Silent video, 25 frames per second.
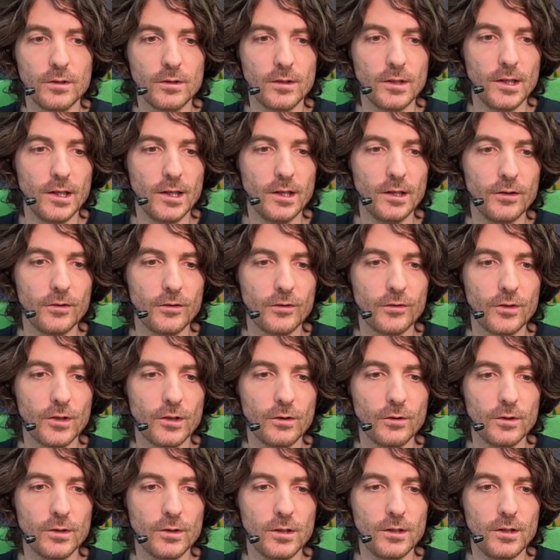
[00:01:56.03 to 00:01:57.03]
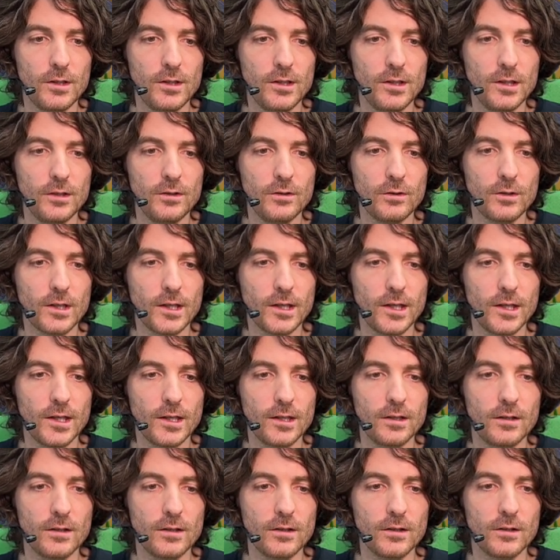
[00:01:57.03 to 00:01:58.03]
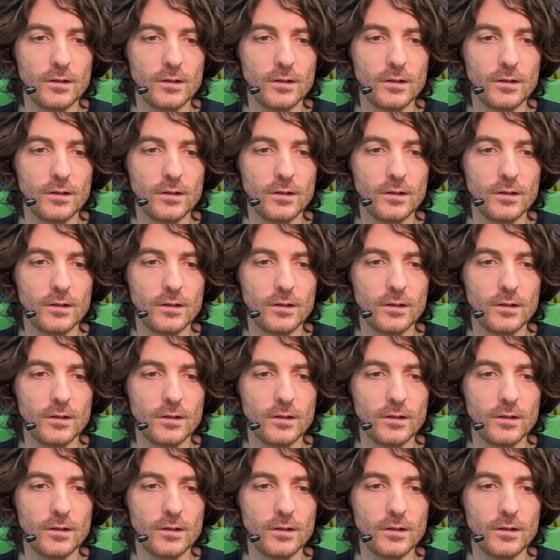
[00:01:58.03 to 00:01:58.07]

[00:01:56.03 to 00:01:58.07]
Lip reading: Yeah, so here you can